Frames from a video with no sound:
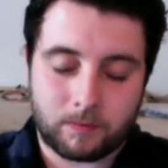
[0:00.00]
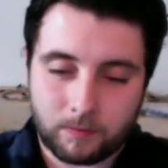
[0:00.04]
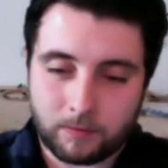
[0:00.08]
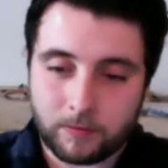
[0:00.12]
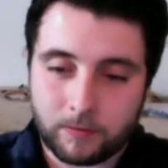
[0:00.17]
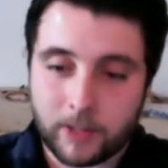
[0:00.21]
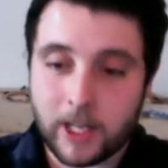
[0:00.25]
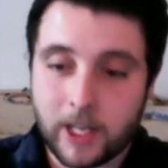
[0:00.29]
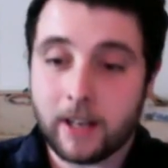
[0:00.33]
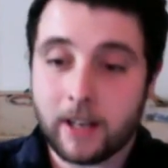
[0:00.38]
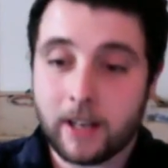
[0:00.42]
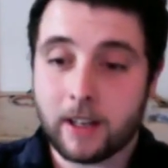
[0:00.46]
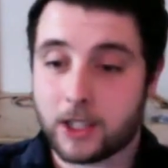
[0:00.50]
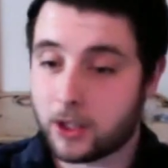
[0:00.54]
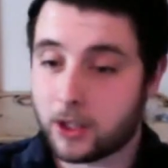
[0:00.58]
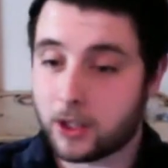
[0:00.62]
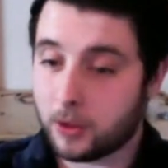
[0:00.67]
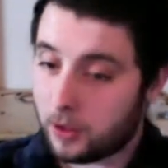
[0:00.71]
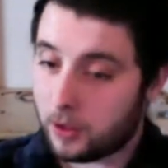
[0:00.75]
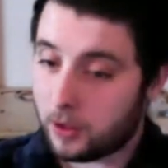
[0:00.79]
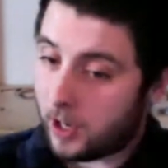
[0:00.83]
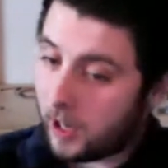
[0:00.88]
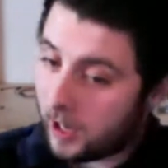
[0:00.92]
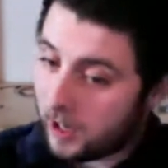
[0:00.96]
Yeah,
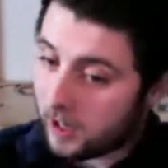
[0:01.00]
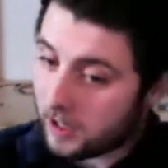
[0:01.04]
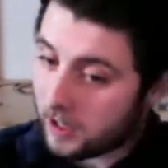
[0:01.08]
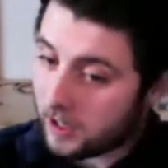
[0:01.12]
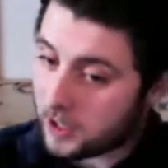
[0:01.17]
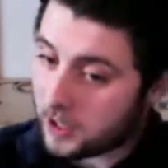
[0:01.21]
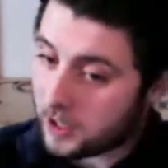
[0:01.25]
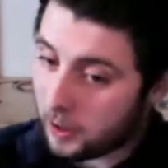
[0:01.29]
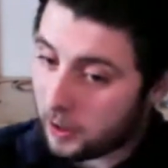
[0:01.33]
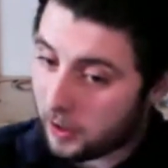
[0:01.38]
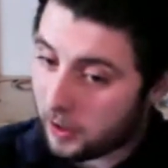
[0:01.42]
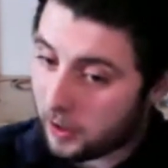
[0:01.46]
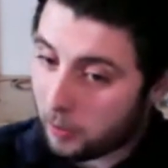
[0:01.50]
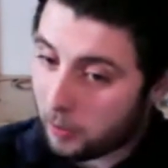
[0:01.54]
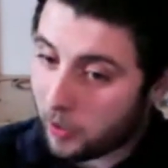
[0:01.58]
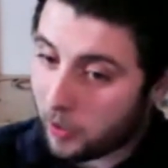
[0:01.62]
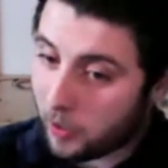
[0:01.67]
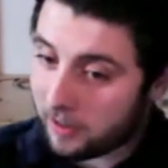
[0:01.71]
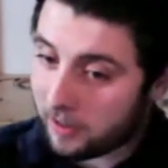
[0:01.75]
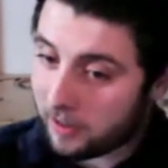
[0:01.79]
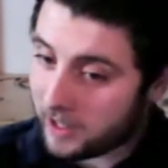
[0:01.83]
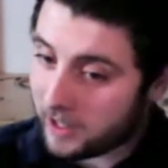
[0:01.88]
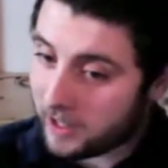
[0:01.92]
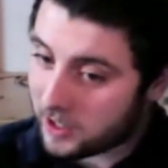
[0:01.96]
sure. Uh, so,
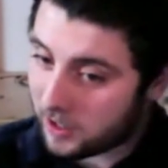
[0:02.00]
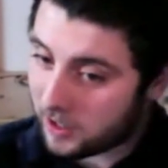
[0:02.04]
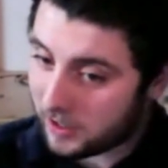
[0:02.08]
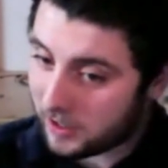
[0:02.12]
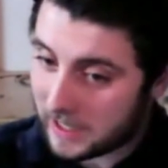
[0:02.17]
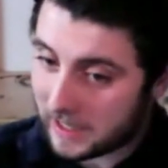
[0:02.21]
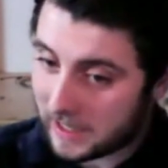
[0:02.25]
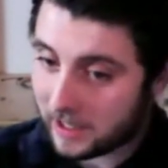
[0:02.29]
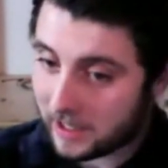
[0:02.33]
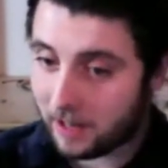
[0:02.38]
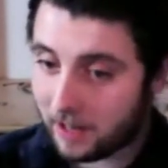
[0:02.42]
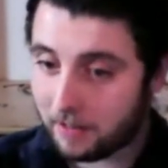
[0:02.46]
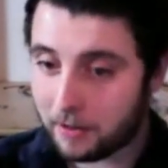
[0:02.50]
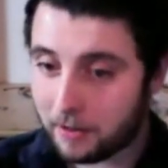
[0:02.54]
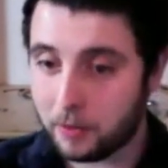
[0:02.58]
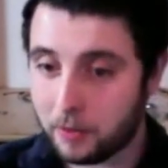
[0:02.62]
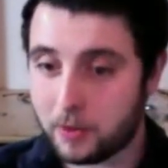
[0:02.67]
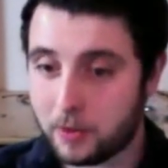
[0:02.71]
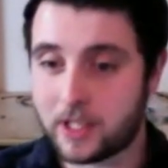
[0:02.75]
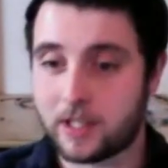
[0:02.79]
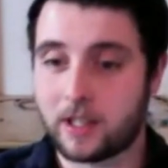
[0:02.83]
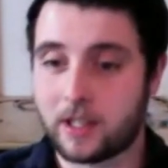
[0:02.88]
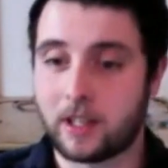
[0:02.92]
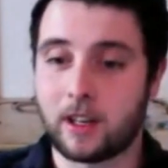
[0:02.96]
one of the things I didn't cover
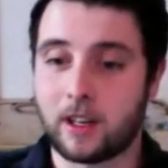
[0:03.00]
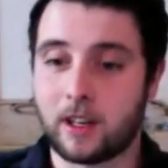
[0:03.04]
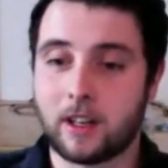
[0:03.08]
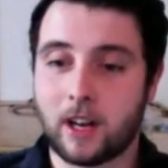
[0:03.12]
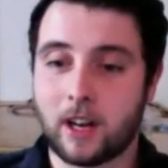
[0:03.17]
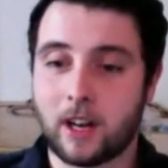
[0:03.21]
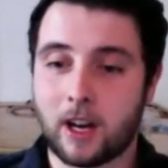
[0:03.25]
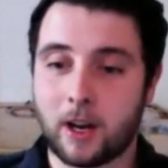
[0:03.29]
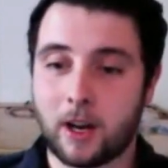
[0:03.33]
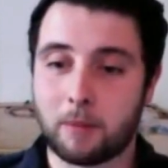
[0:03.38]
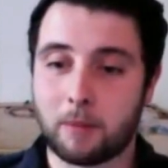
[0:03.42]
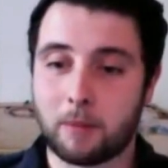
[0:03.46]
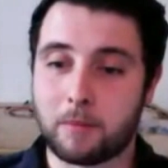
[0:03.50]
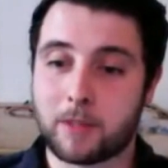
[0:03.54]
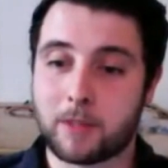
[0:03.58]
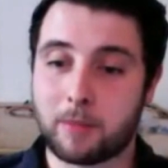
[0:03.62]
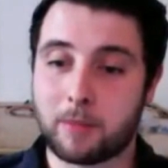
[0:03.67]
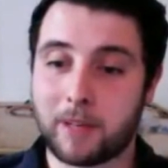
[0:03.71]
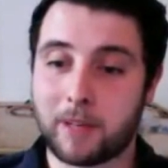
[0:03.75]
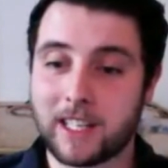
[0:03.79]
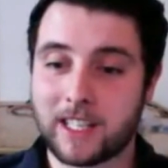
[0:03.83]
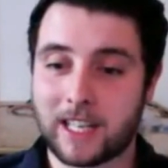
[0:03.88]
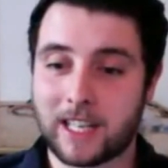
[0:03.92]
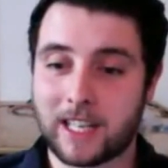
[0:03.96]
was that um,
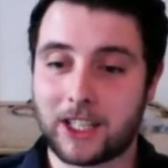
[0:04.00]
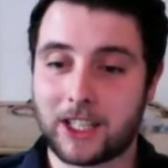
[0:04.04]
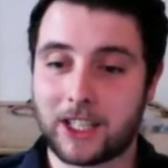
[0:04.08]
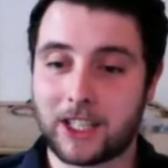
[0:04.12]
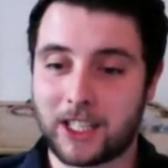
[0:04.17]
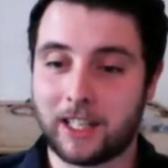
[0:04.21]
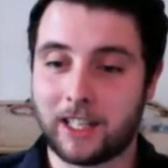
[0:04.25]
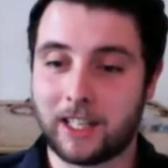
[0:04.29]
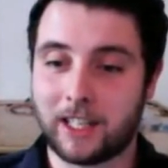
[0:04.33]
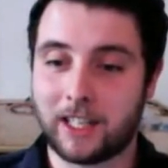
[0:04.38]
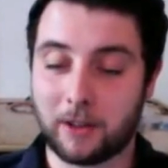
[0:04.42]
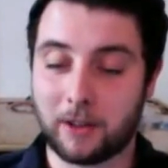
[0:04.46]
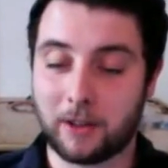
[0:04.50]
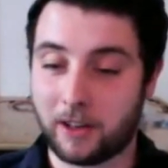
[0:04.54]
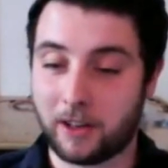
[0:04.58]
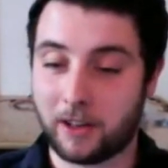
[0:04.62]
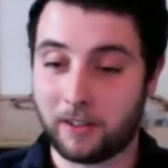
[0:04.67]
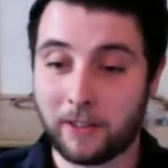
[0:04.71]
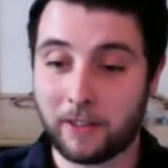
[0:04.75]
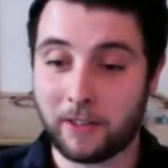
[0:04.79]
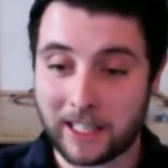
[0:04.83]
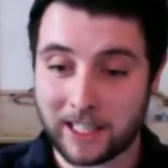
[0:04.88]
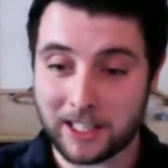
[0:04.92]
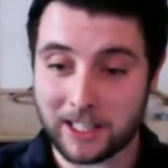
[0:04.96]
Spin is actually. I, I
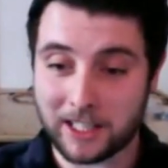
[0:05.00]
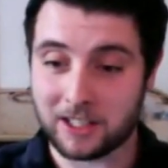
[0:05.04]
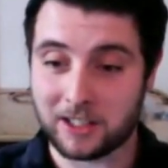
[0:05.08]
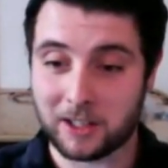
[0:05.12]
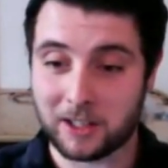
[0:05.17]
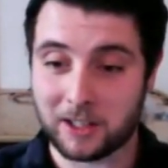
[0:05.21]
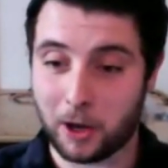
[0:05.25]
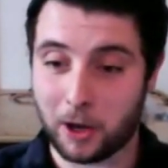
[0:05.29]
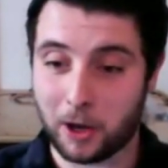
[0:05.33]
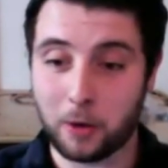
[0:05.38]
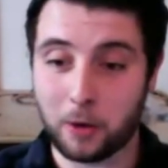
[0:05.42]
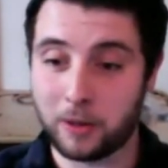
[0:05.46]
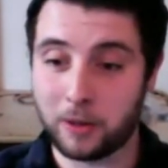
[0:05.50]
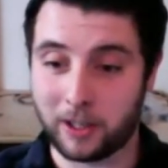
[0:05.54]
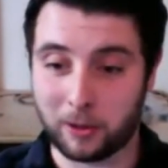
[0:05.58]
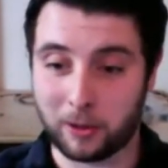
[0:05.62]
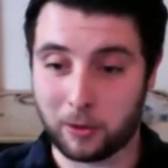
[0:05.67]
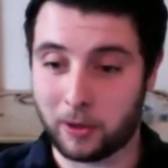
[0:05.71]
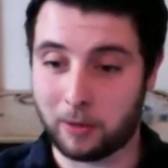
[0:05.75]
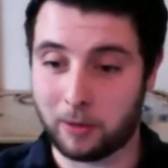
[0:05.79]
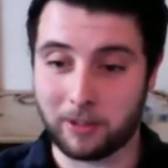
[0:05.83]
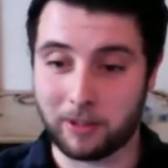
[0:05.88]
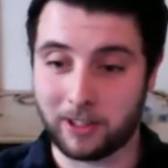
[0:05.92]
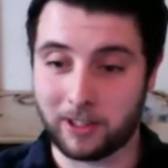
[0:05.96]
think this is the only
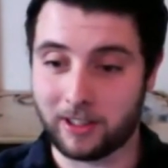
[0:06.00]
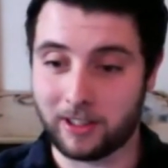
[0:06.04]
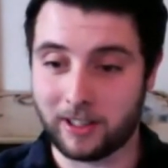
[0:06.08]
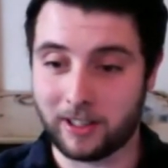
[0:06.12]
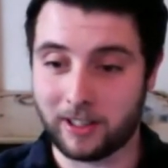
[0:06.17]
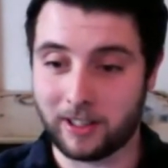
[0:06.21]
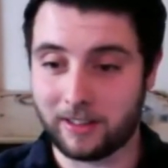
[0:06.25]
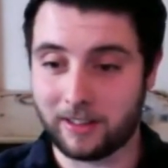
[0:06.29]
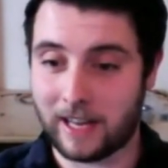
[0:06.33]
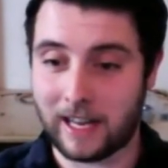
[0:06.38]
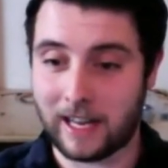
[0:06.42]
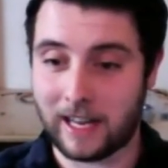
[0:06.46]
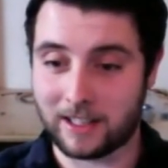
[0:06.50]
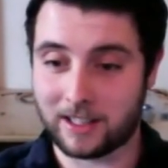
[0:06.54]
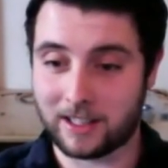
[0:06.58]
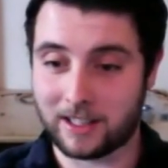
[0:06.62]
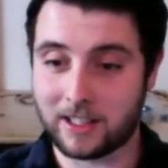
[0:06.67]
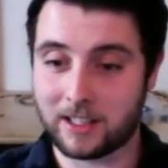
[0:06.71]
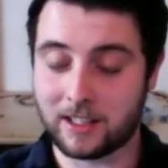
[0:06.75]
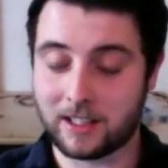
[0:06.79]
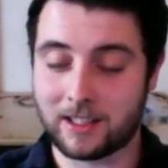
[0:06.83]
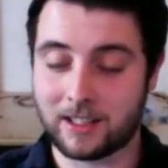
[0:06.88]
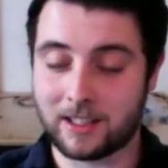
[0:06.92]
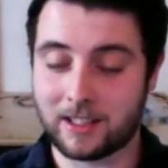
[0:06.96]
equipment that has
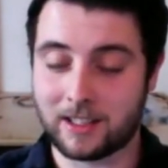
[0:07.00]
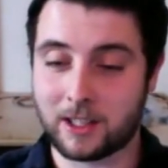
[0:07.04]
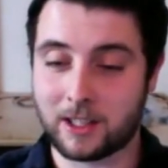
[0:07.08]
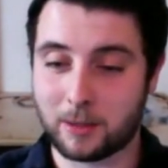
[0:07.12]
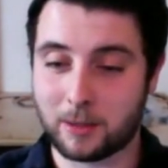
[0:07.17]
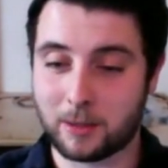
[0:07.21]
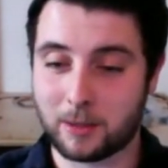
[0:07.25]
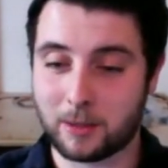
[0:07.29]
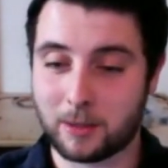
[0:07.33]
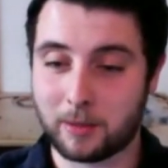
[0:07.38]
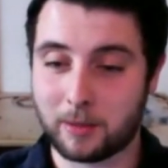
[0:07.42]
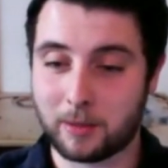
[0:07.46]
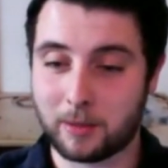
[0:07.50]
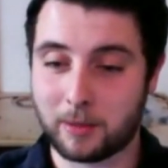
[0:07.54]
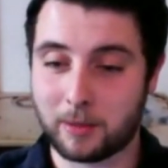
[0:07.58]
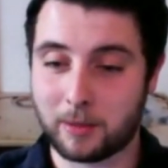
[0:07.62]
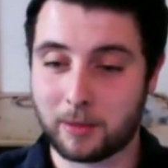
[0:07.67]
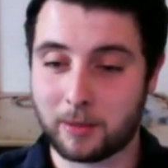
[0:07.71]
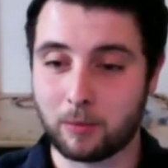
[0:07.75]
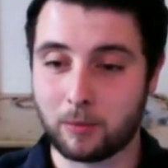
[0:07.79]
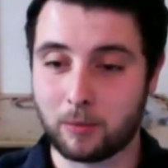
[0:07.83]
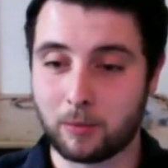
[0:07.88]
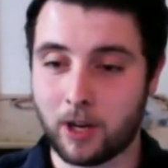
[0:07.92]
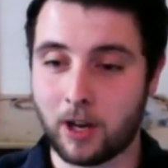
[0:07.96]
this. Spin is
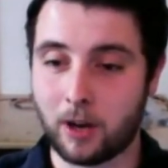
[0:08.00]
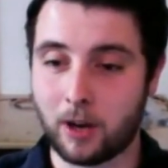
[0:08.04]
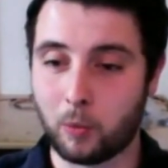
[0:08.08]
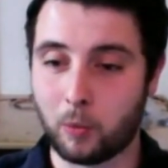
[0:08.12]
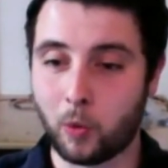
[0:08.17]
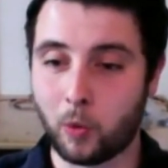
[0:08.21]
actually uh,